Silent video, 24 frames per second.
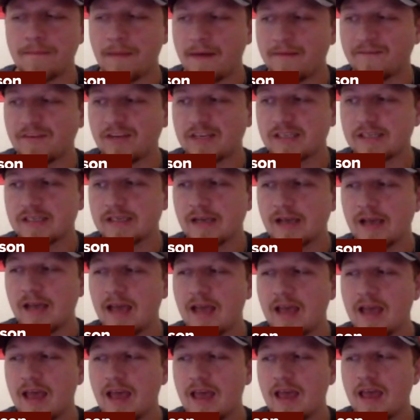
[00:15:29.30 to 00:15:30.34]
Memphis.
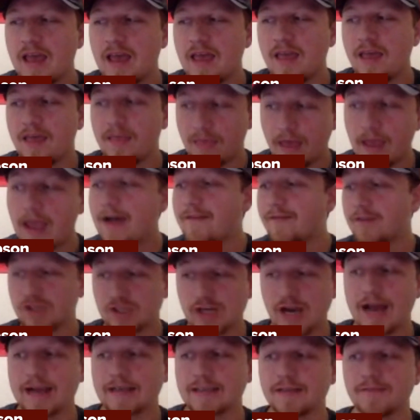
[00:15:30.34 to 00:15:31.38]
They have a
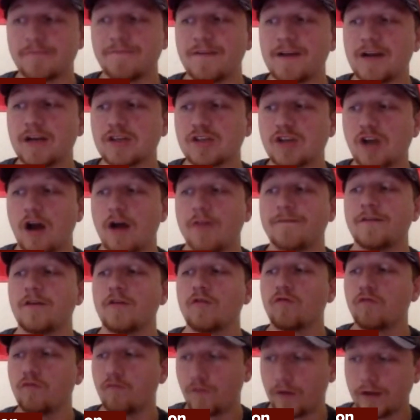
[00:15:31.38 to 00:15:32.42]
shot to finish off
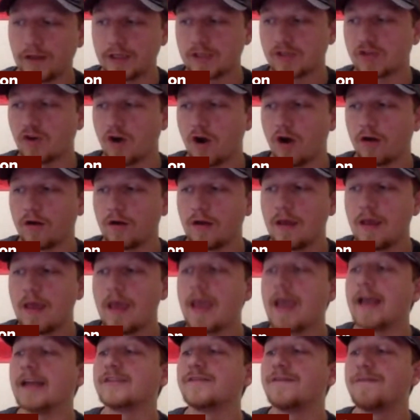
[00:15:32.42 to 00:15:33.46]
really strong.
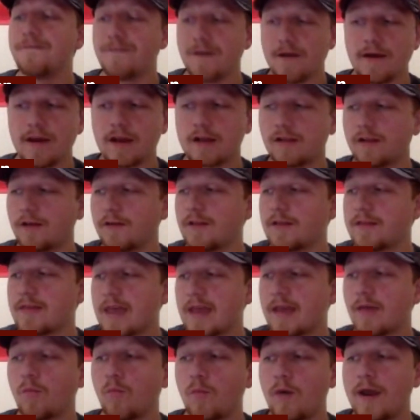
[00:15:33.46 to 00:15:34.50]
It's very clear that
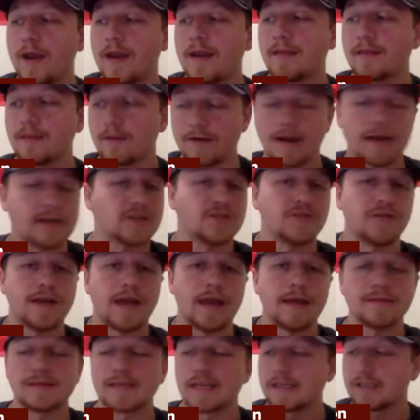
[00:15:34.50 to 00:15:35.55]
they can win their next 3
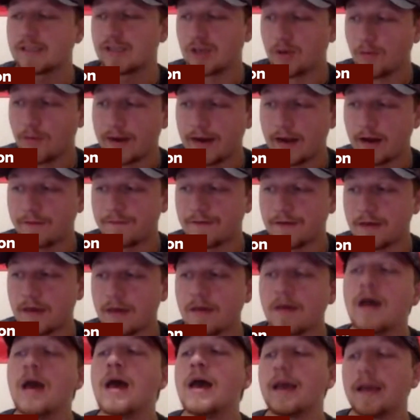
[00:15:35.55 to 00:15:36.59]
games against
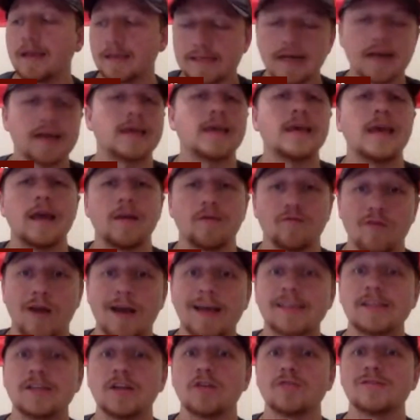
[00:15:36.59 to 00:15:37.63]
UNLV, Kentucky, and
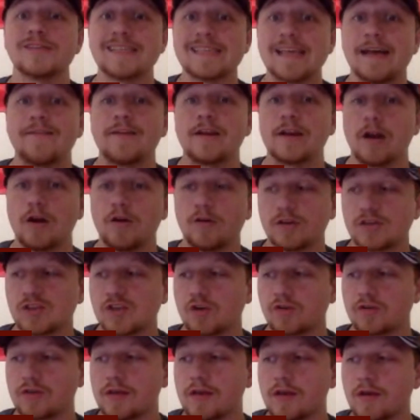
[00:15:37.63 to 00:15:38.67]
Rice to go 7-0 to
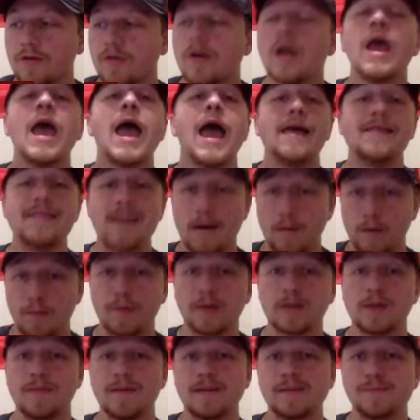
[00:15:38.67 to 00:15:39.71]
start the year. And that would
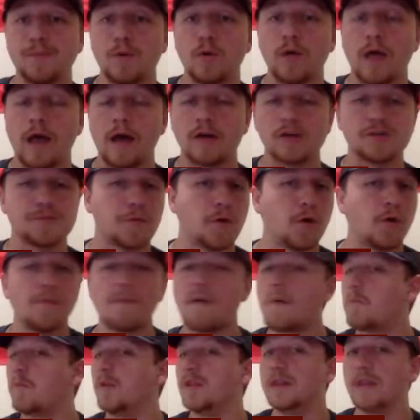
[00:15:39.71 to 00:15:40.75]
put them as bowl
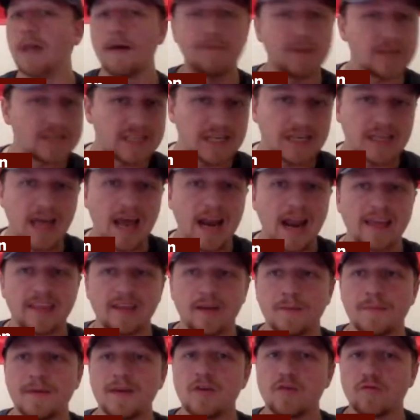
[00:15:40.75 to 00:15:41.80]
eligible. Would love to see that. I think
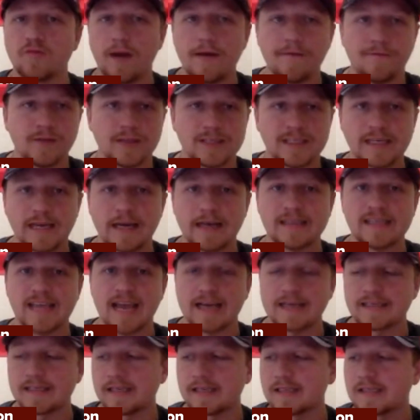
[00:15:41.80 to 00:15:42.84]
it'd be great for the state of
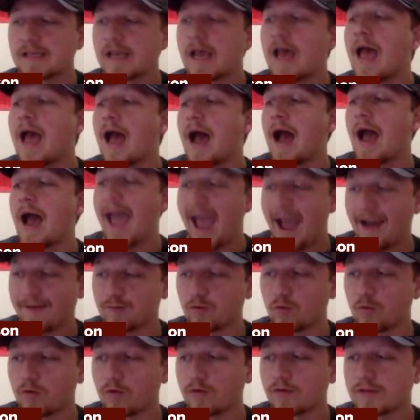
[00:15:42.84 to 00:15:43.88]
Texas.
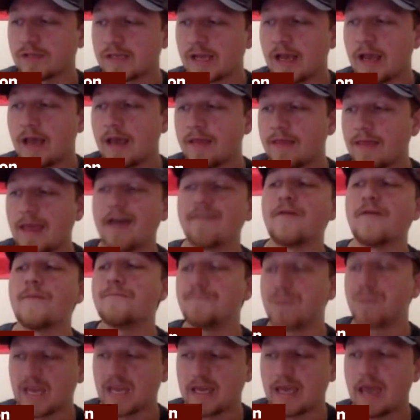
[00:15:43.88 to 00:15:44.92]
Afterwards, they have
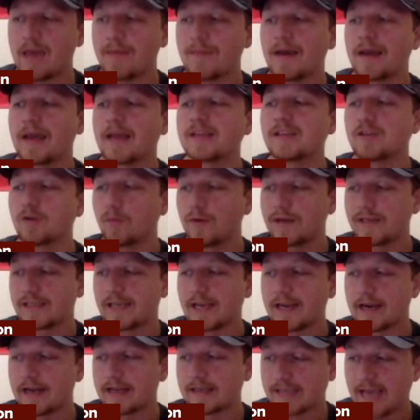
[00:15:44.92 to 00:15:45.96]
a big game against
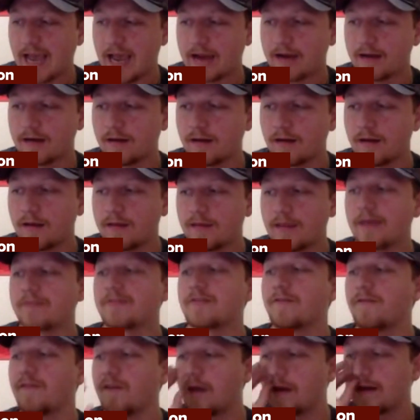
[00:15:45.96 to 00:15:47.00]
Louisiana Tech. They
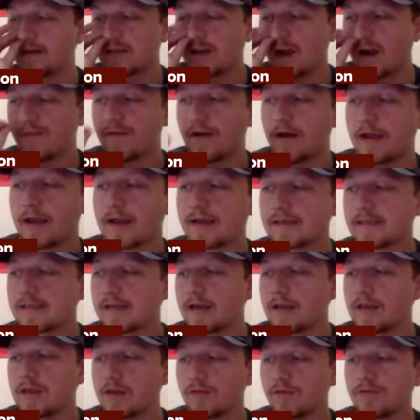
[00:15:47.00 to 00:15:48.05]
have to face off against
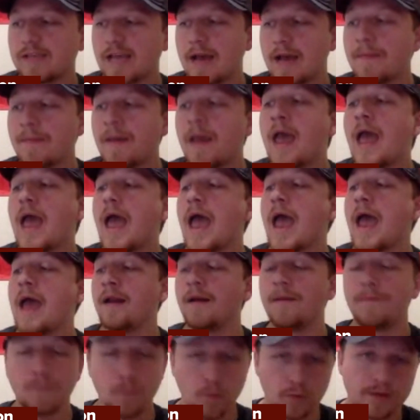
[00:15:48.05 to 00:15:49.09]
UTEP.
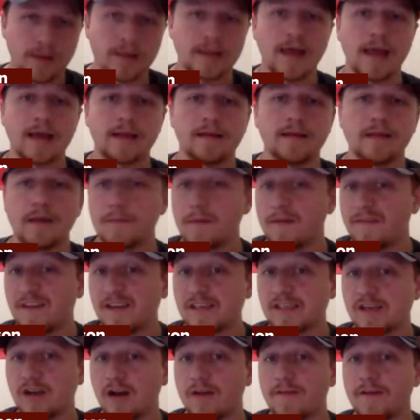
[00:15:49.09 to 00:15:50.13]
And more than likely, they'd be
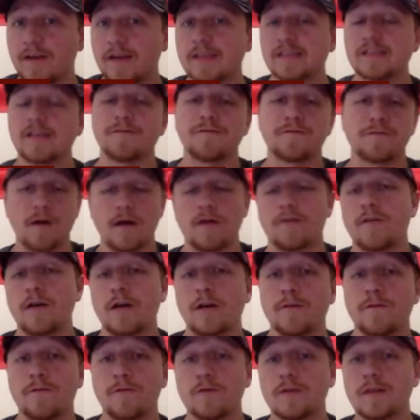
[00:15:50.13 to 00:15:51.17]
facing off against the front
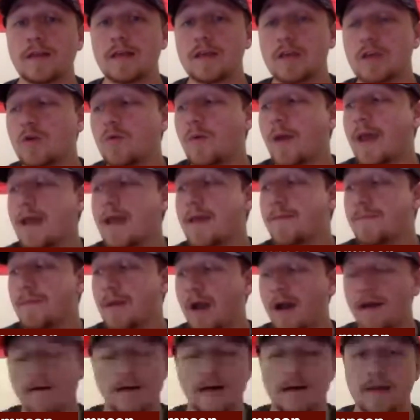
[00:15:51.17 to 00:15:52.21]
runner for the
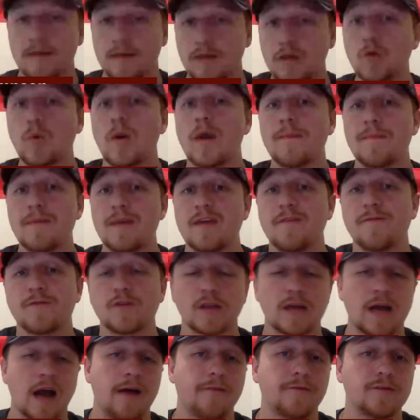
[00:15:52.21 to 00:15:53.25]
UAB for
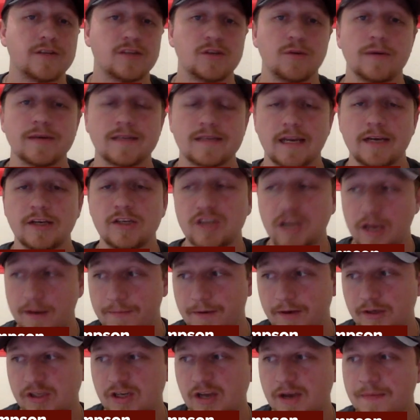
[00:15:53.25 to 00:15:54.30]
the Conference USA
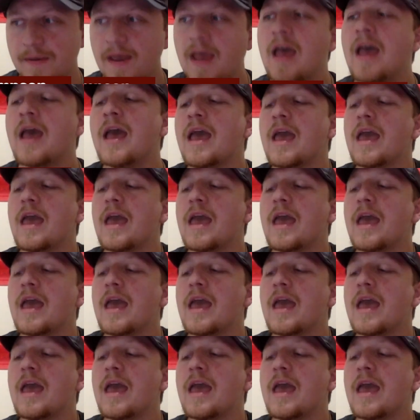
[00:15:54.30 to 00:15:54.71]
Championship.